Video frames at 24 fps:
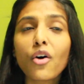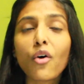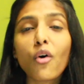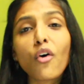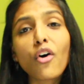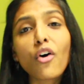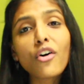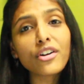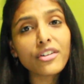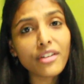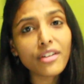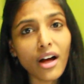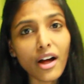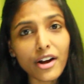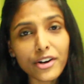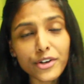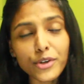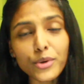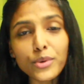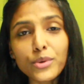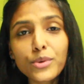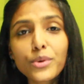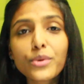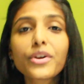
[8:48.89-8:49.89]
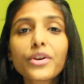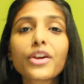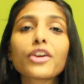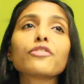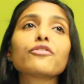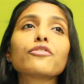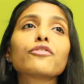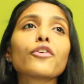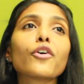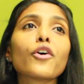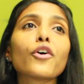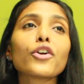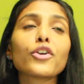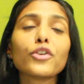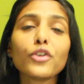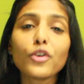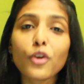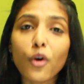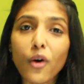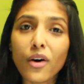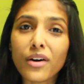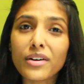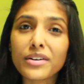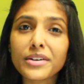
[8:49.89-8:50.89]
Or are you looking for
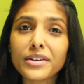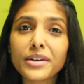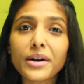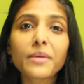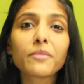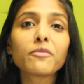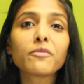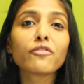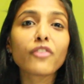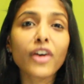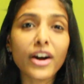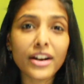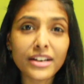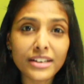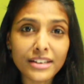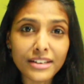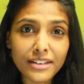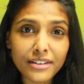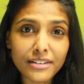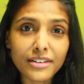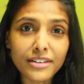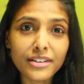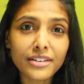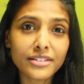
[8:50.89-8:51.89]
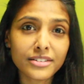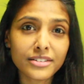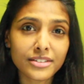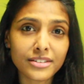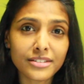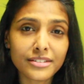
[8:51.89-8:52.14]
long-term 1-year